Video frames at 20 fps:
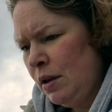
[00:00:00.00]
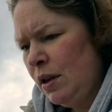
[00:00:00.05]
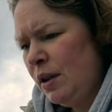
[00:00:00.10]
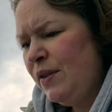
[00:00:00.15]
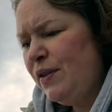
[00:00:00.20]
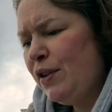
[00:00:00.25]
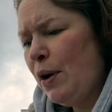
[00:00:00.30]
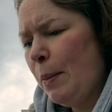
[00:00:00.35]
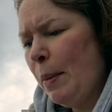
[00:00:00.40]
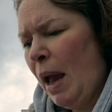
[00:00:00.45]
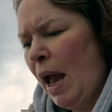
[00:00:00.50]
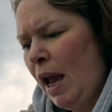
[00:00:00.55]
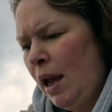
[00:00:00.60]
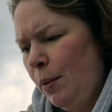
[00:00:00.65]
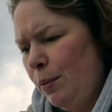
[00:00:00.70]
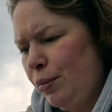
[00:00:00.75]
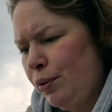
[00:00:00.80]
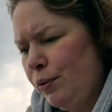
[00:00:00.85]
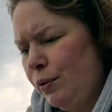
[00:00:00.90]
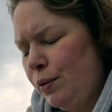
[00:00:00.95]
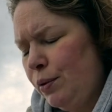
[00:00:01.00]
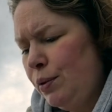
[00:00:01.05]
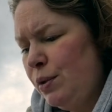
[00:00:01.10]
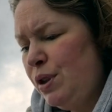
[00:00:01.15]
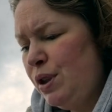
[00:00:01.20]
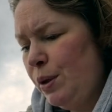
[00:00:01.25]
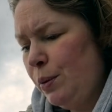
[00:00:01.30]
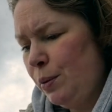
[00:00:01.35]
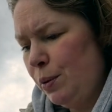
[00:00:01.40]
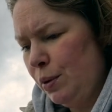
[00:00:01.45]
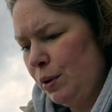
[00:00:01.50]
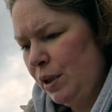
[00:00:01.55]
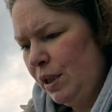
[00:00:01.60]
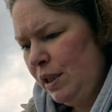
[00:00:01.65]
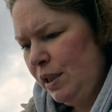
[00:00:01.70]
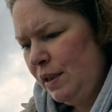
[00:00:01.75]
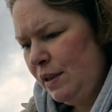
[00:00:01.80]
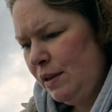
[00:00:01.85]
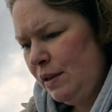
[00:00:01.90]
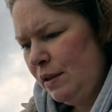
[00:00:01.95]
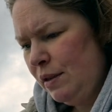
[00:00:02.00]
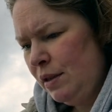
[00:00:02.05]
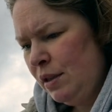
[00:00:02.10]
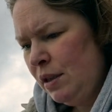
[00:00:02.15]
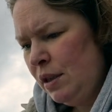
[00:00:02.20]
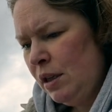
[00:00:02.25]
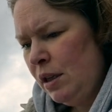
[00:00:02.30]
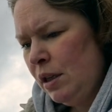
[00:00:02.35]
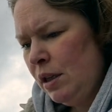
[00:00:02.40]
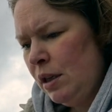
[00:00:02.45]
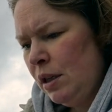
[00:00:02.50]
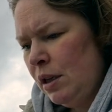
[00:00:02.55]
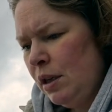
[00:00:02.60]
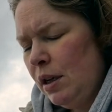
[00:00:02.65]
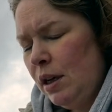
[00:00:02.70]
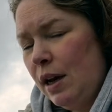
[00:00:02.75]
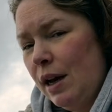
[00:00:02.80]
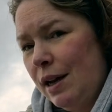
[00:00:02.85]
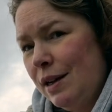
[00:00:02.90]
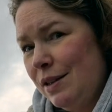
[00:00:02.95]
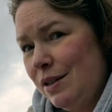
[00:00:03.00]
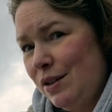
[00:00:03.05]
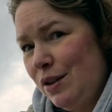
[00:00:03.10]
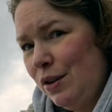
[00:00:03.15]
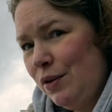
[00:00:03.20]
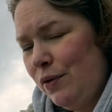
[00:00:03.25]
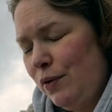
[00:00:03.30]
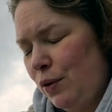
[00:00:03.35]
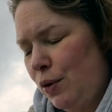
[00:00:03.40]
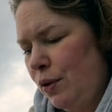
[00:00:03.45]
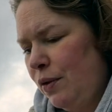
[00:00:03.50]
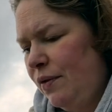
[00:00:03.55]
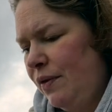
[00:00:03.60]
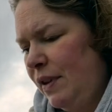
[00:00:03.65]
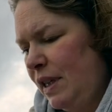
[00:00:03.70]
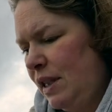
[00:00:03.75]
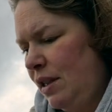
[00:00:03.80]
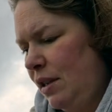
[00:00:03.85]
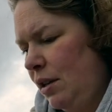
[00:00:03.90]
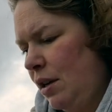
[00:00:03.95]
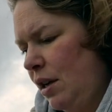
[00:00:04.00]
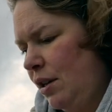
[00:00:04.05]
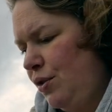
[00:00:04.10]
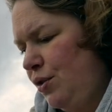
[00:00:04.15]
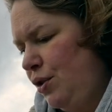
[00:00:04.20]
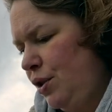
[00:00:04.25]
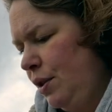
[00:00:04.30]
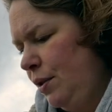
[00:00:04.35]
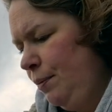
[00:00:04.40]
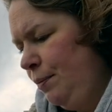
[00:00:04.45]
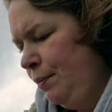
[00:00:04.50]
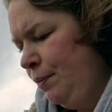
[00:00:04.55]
From April to August. And it's good for fixing nitrogen.